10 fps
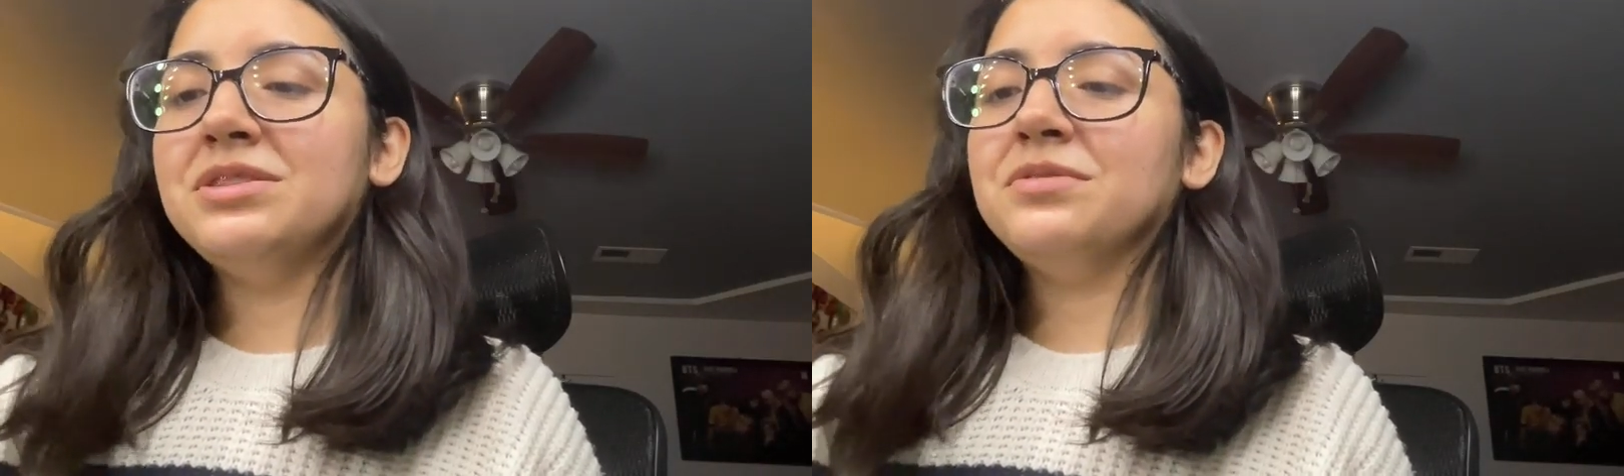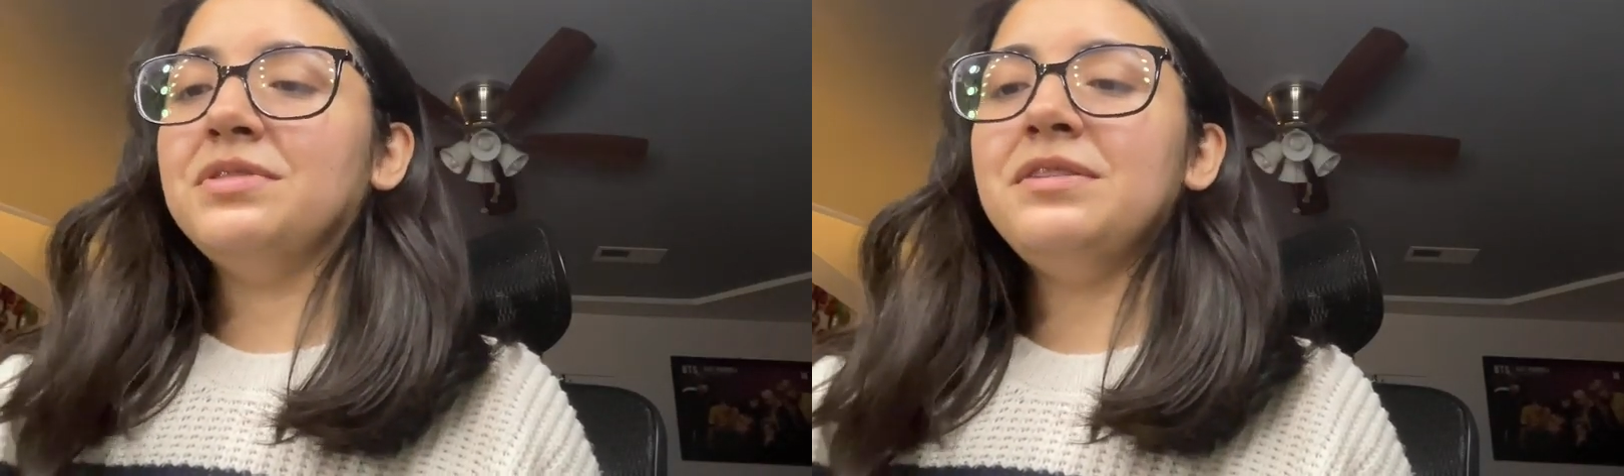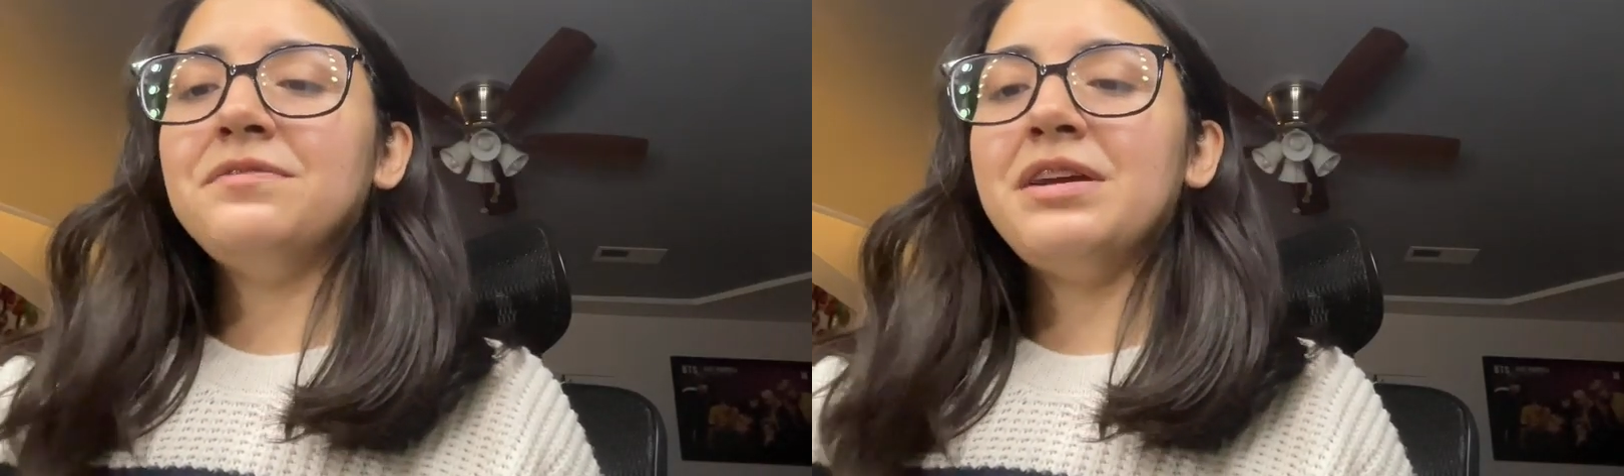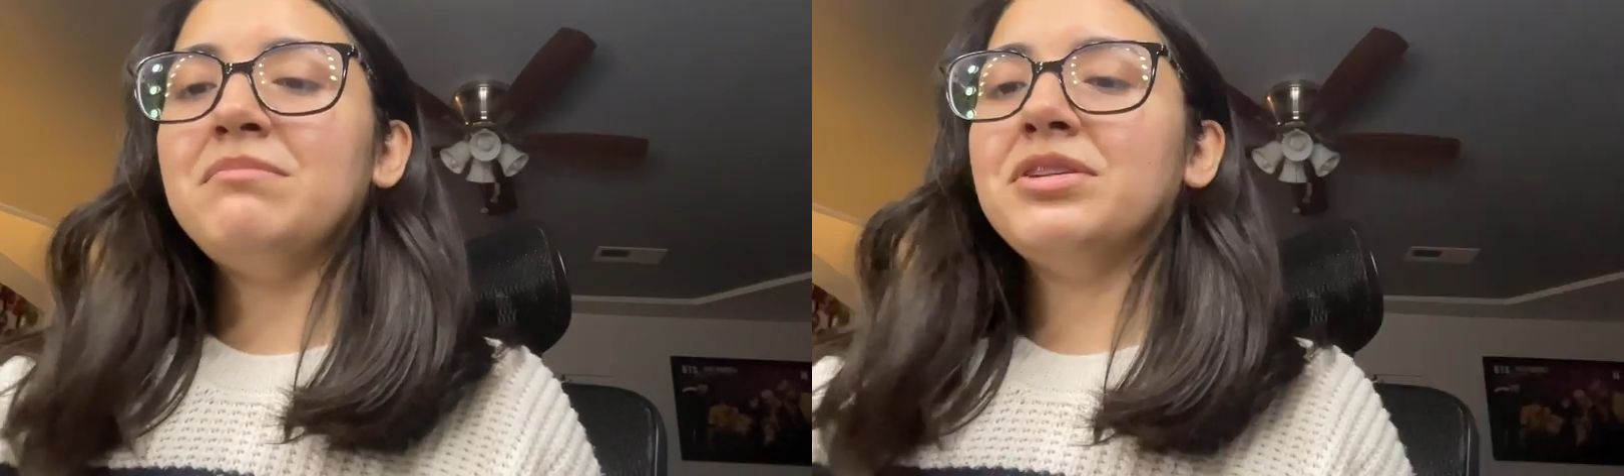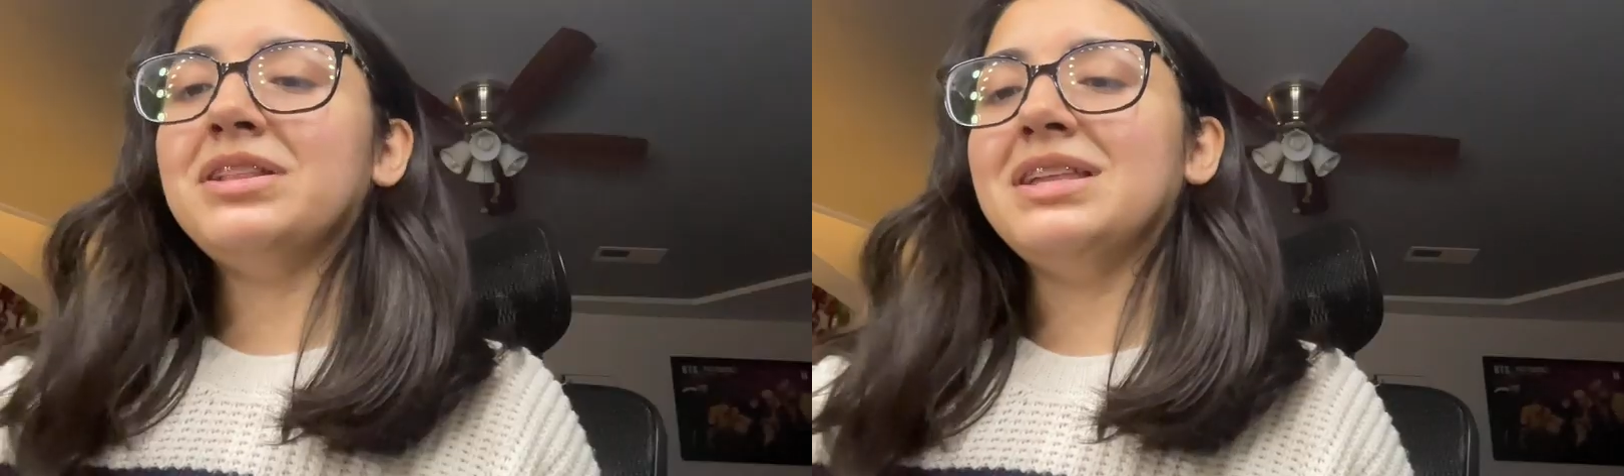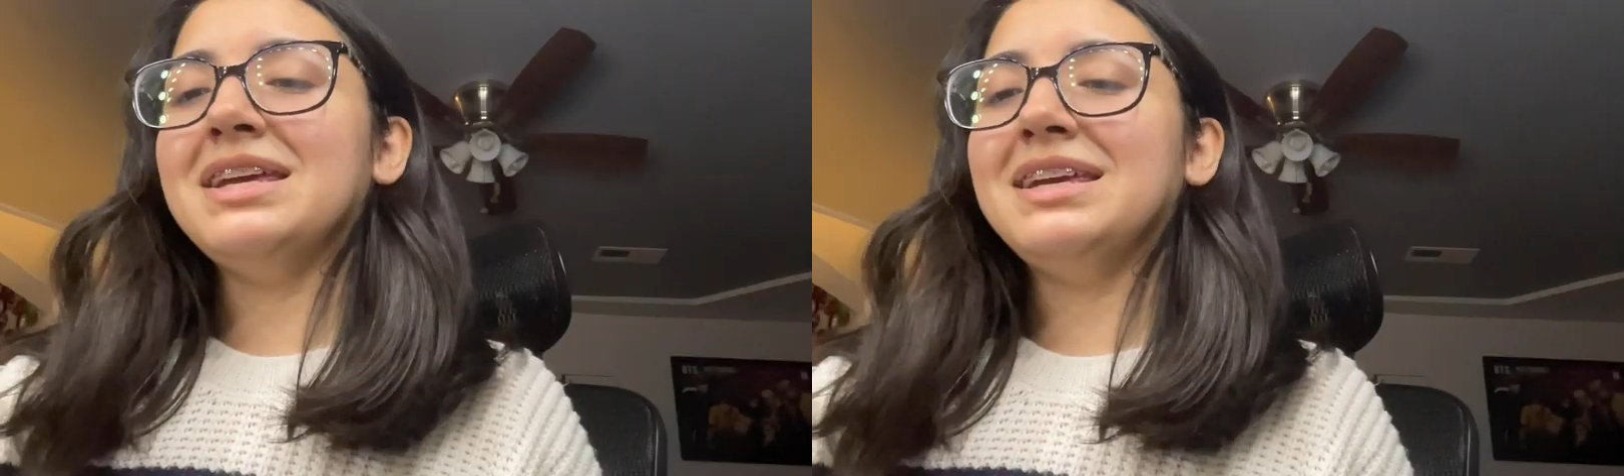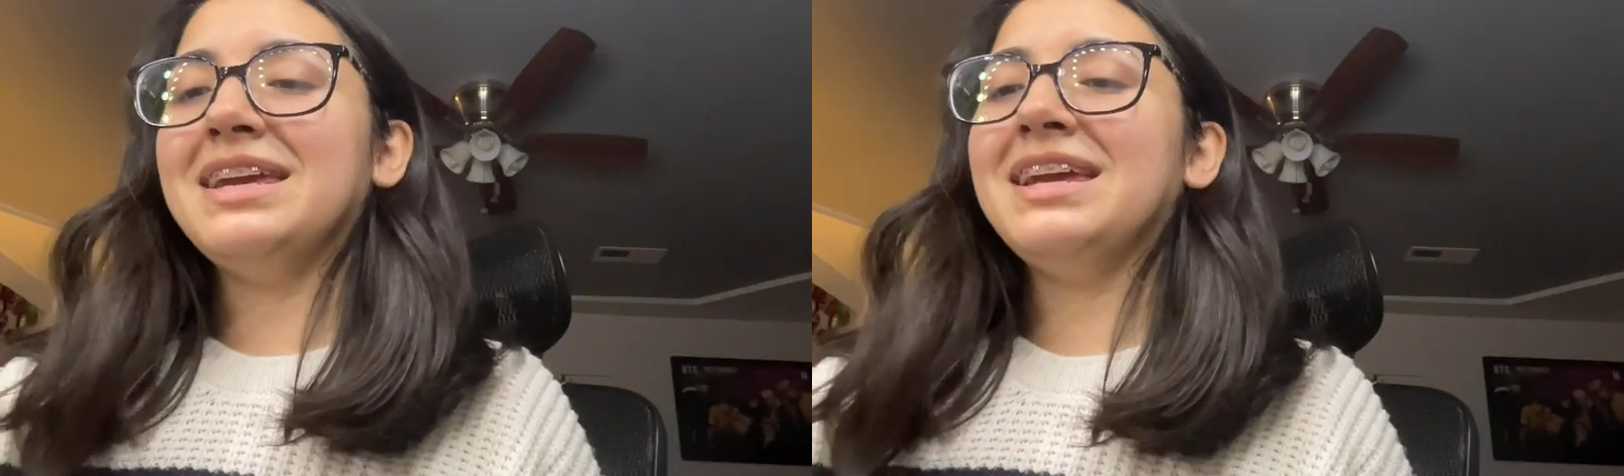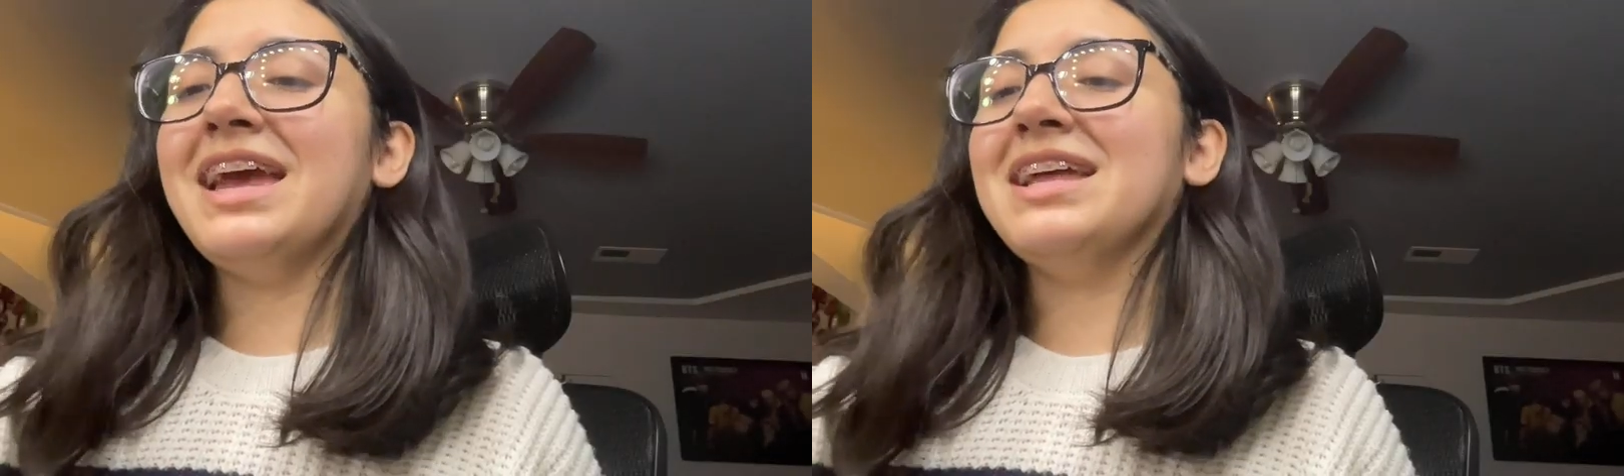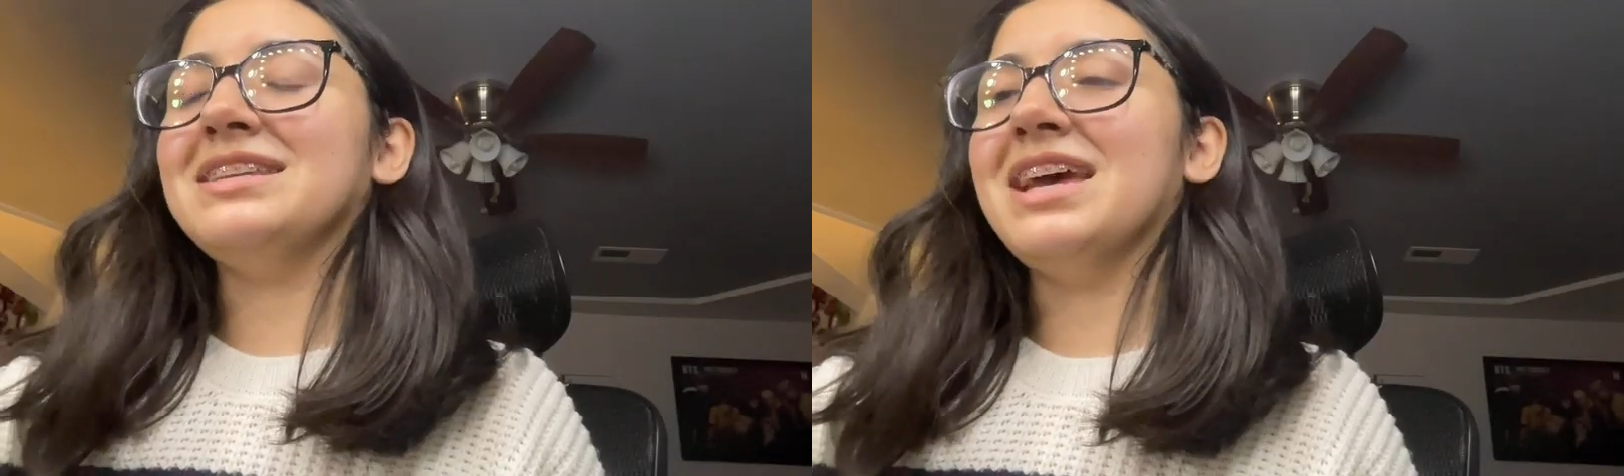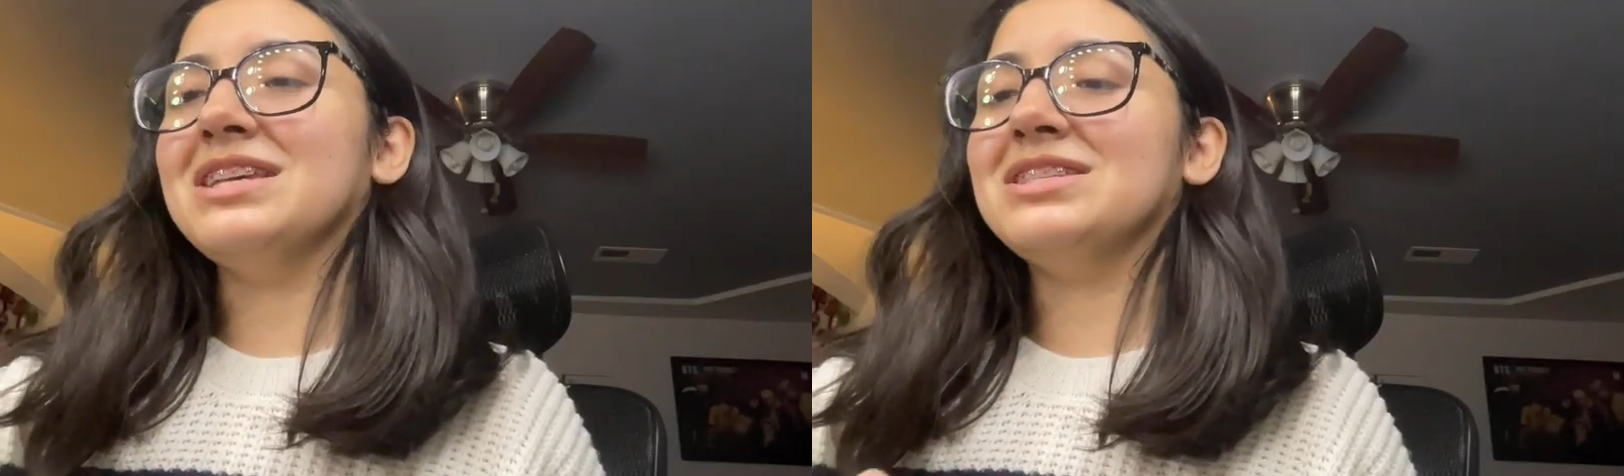to reframe their thinking and
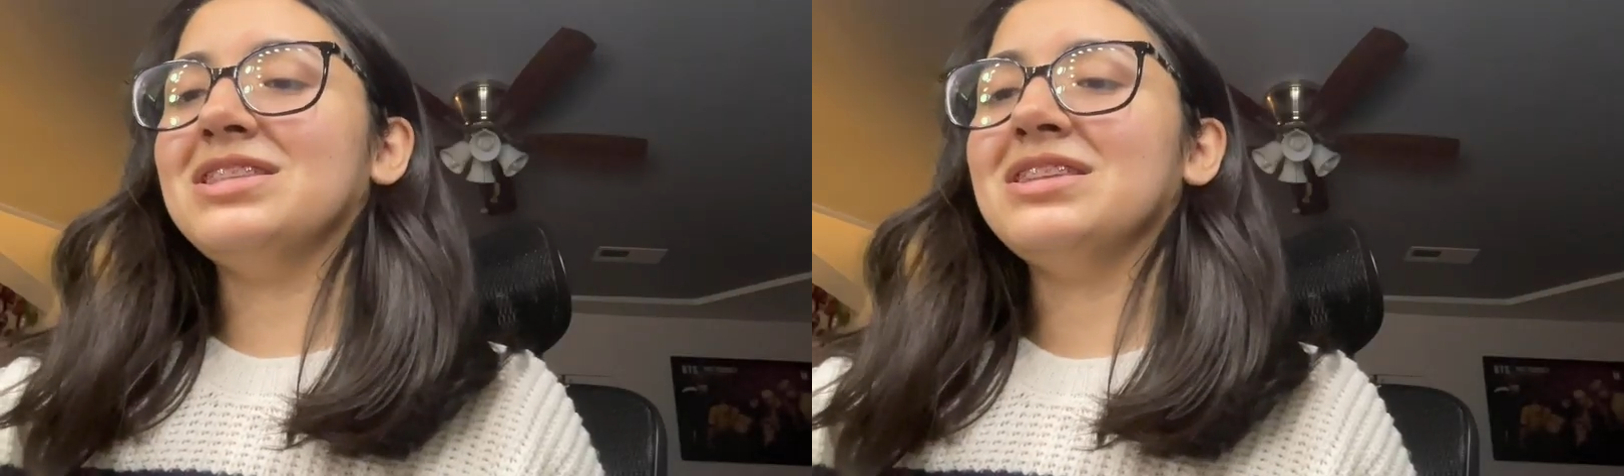test